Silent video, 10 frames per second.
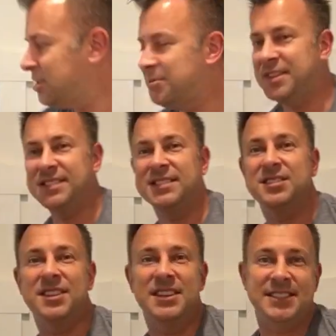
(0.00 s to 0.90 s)
this is
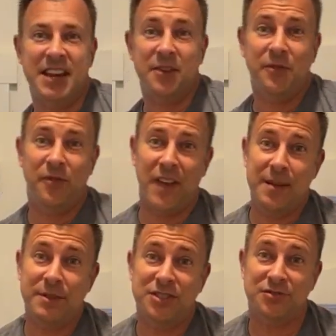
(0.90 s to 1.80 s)
going to take
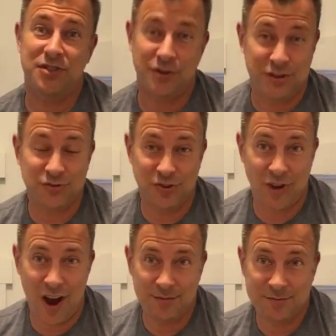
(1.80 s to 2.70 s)
famous nursery
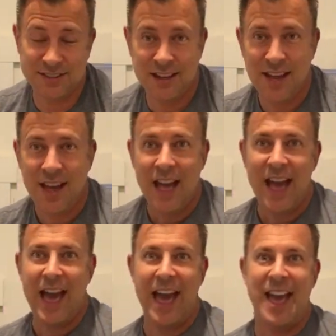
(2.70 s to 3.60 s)
rhymes
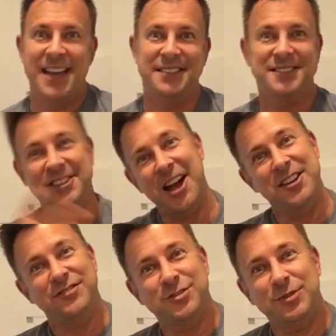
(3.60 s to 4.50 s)
and kind
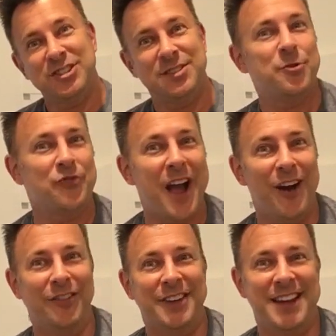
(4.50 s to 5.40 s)
of switch them
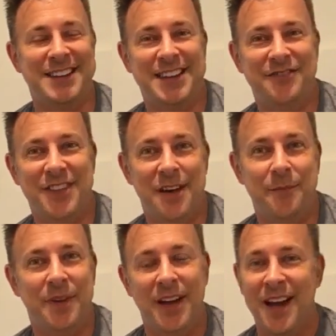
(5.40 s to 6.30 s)
around and give
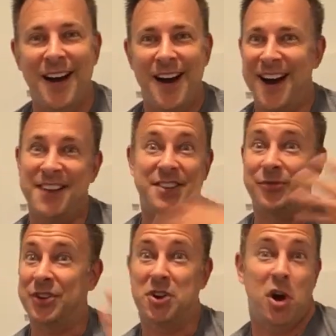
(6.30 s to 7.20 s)
them a
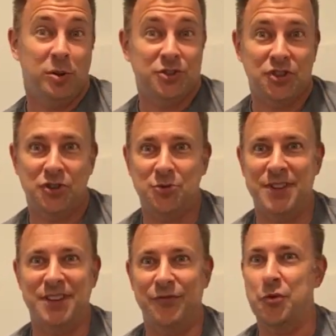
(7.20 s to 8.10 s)
different culture with
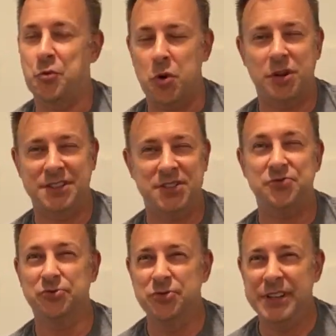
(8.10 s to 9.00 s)
different words. It's
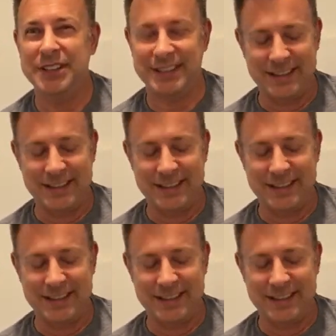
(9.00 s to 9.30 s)
really